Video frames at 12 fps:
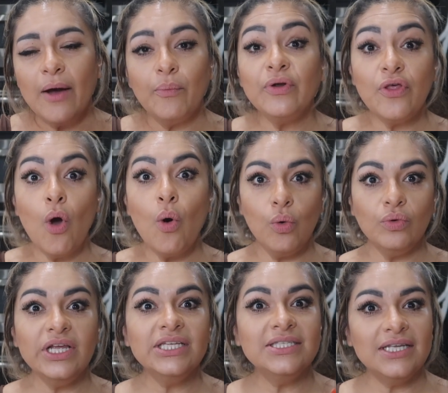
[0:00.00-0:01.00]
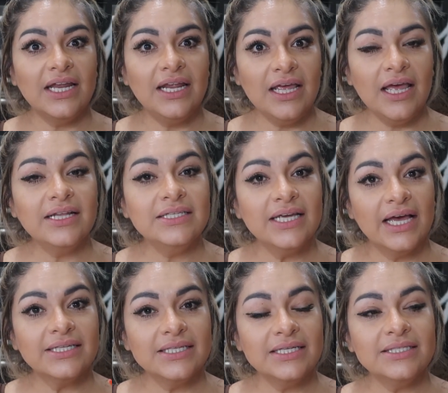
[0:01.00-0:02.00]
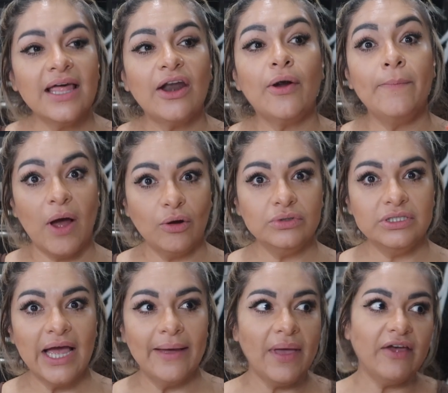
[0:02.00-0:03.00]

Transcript: we're the only city in Texas that are mountain time,